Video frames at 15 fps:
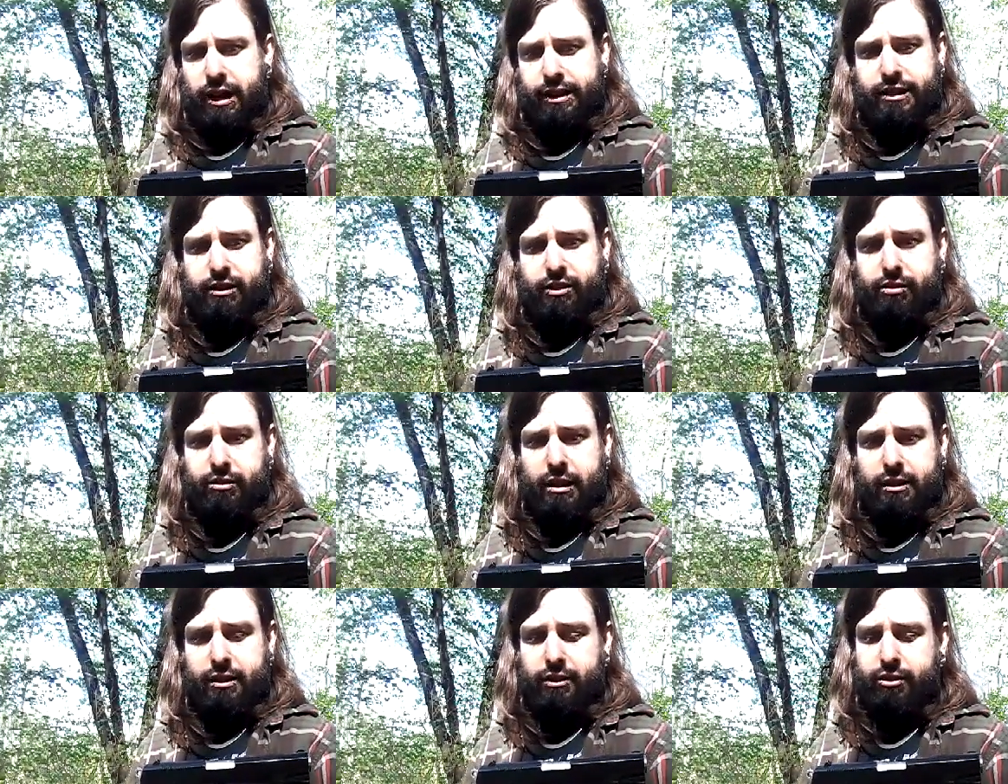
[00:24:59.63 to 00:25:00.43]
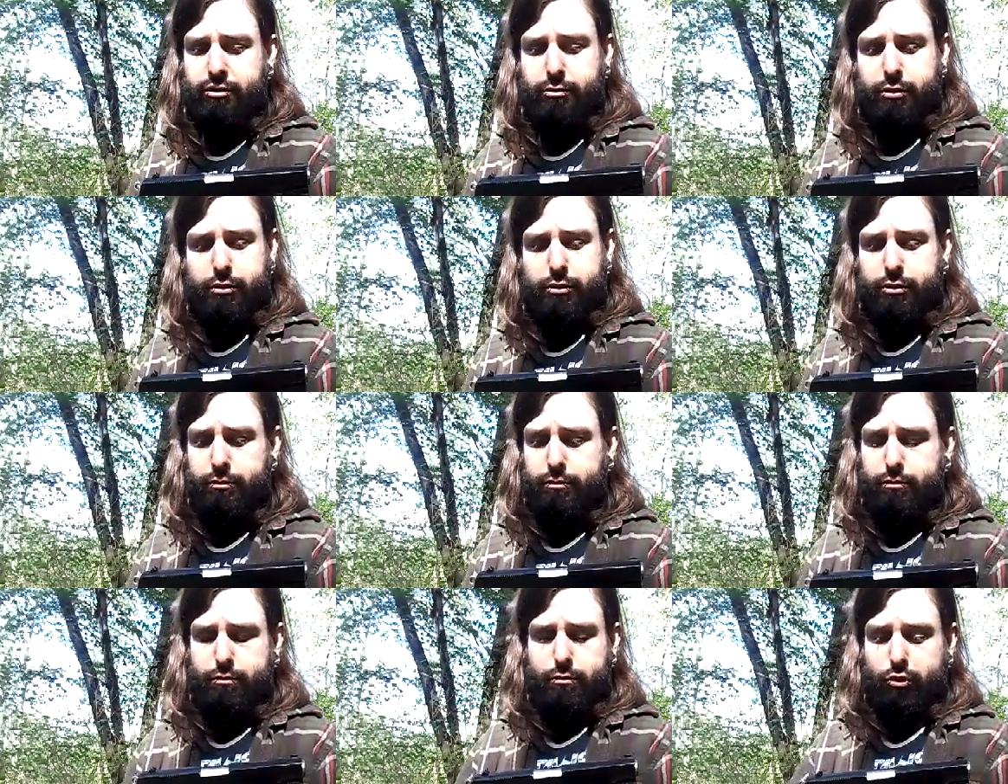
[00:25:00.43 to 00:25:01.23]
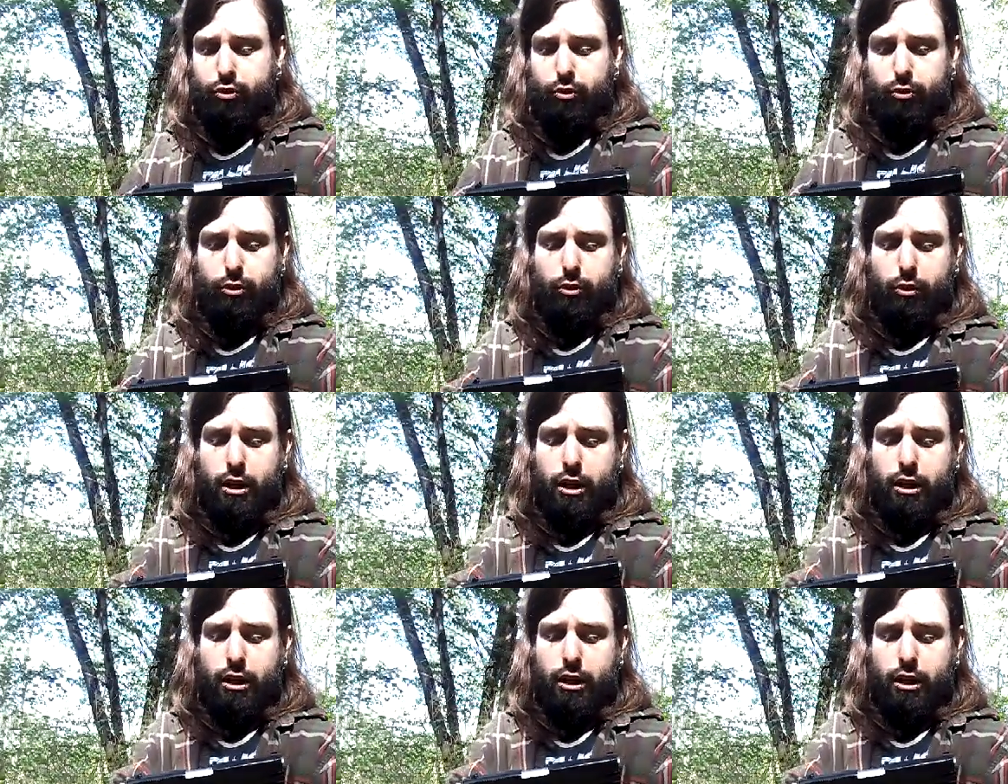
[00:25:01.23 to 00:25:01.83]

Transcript: I guess we'll throw a little